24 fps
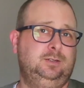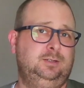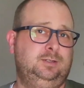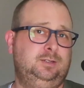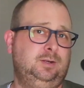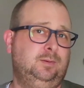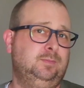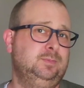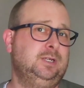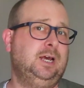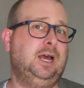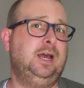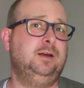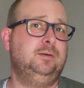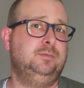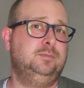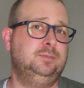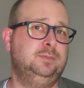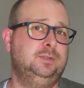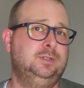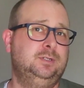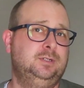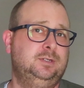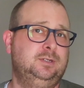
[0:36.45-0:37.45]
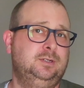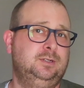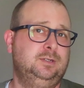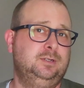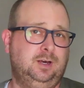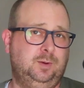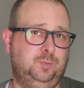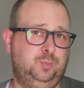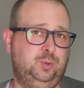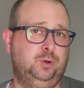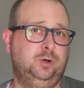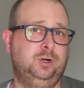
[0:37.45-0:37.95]
Sometimes
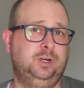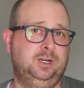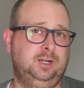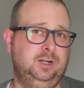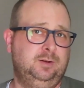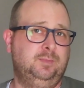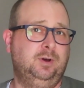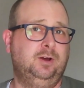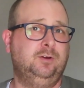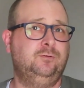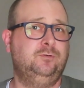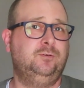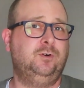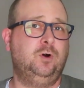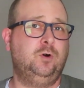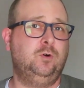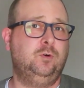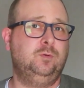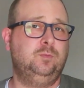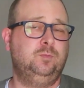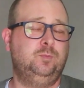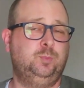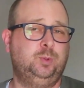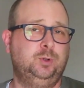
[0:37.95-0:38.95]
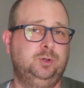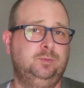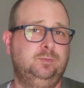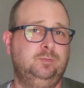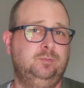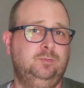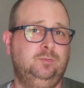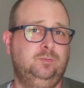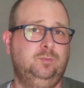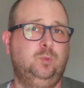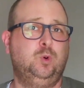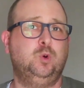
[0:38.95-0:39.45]
I put it in my phone, but
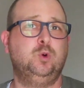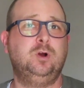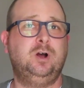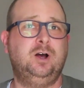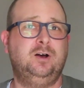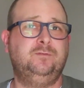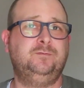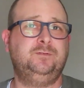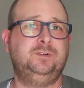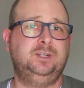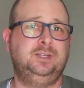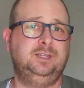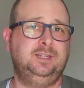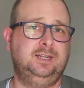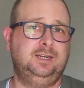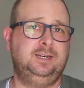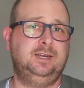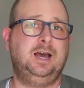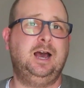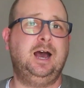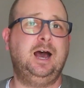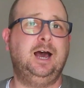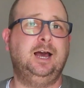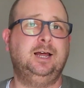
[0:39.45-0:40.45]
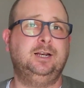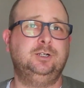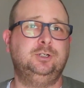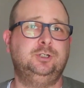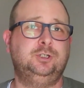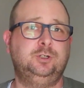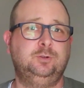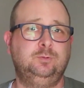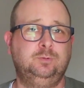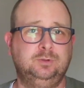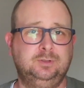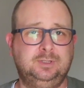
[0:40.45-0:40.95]
more often than not,
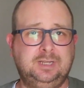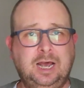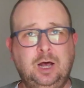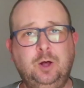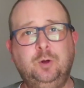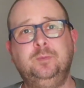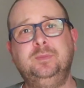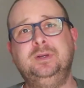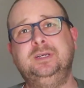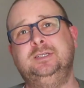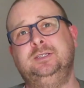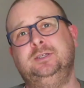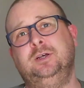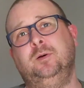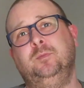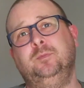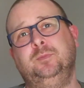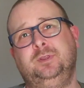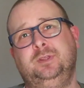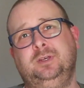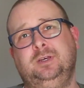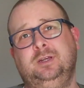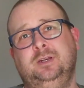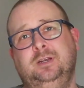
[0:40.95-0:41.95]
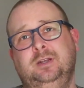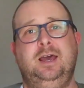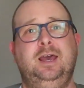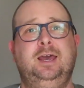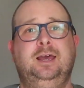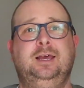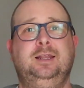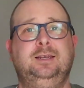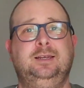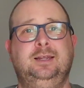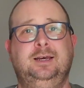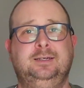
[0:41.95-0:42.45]
she will tell me something
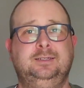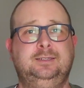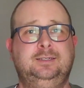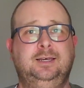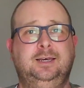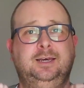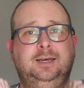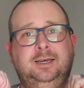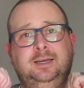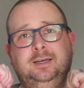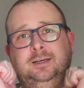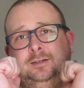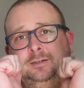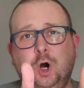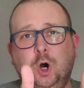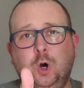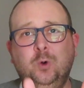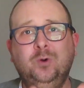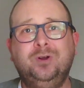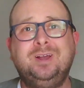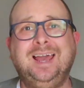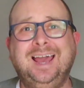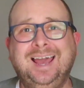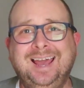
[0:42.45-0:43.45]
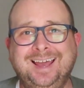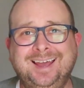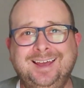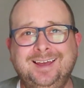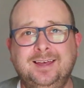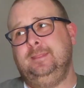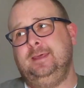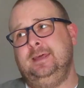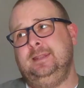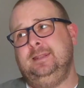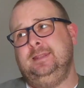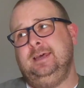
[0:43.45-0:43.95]
and I say,
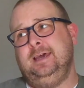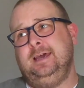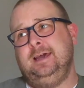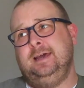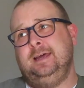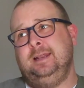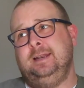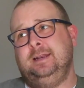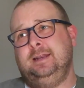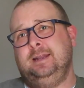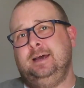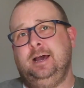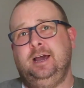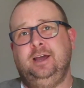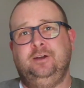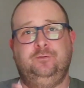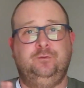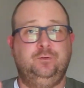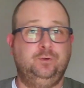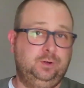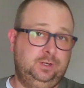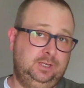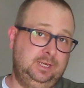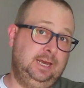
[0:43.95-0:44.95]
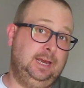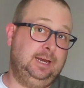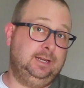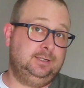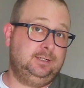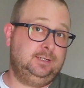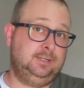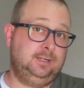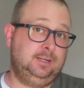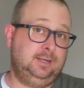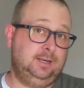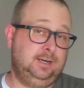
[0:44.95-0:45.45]
okay, and then I
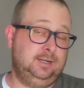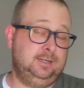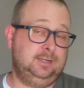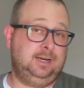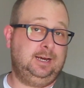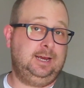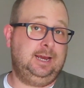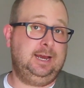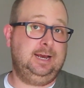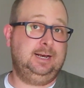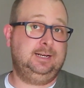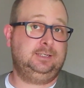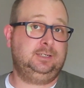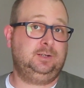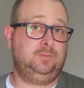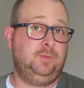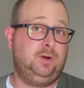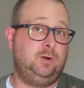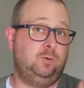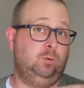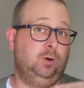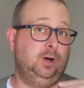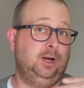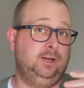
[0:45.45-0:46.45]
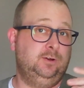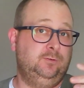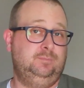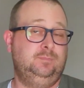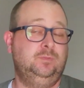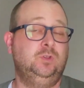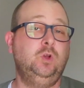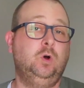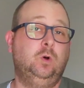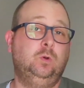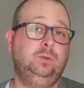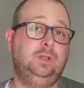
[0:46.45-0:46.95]
forget. And I ask my wife
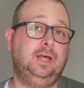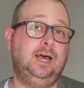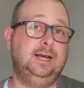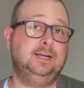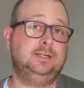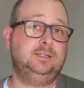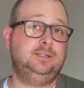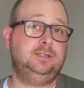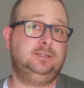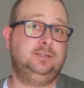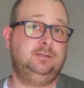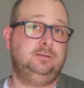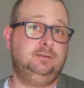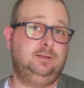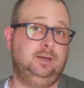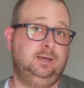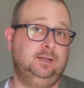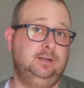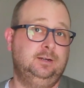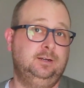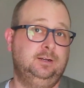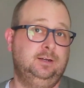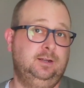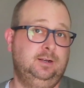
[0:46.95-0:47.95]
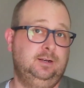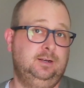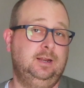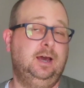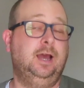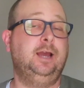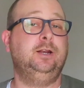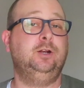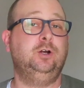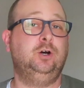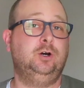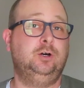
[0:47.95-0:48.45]
no less than
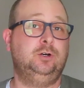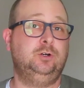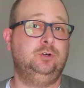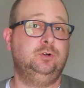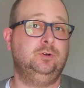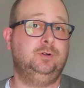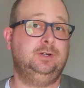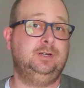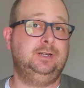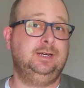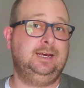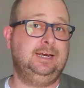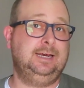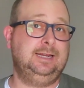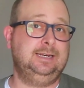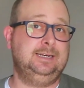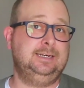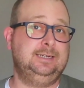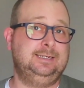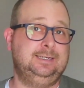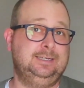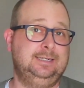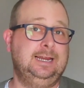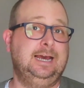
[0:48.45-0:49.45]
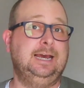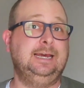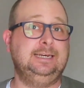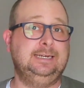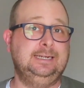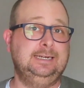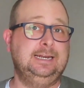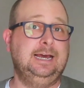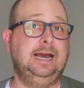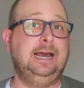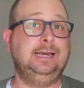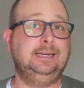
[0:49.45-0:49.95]

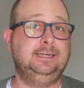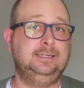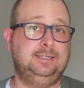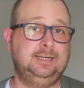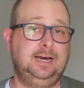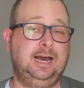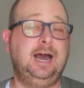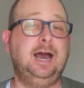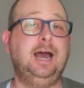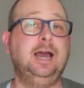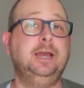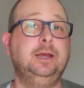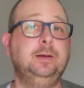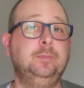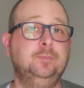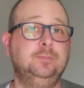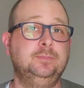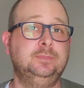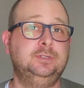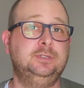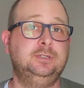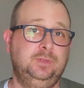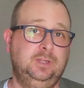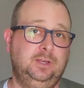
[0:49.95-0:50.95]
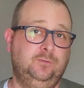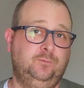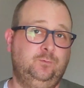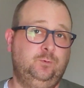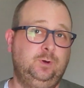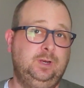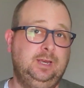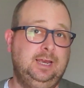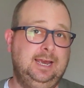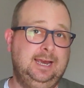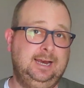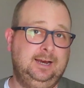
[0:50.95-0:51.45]
999 times if
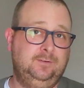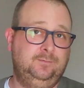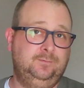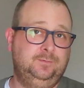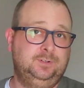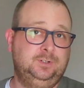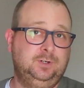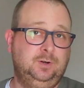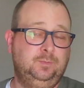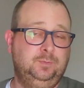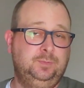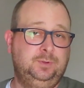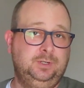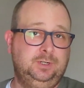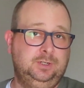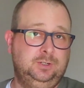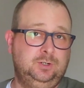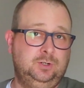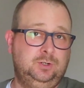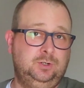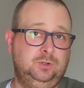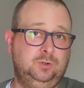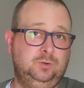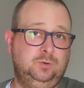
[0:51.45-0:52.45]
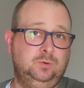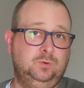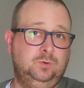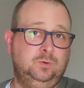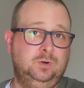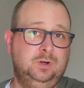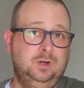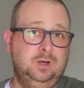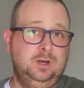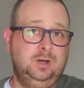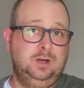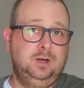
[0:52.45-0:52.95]
we have something to do
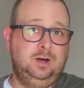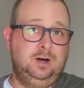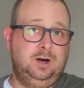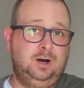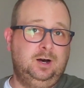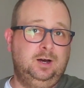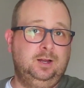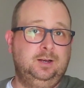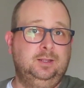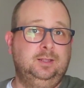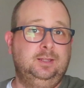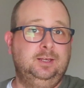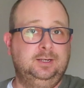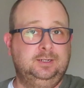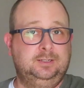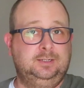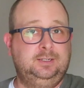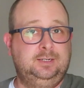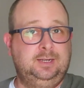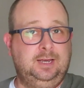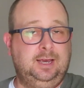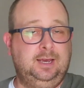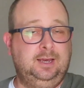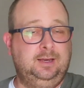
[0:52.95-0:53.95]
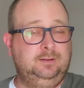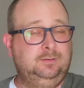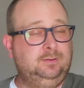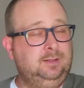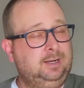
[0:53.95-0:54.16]
on this day.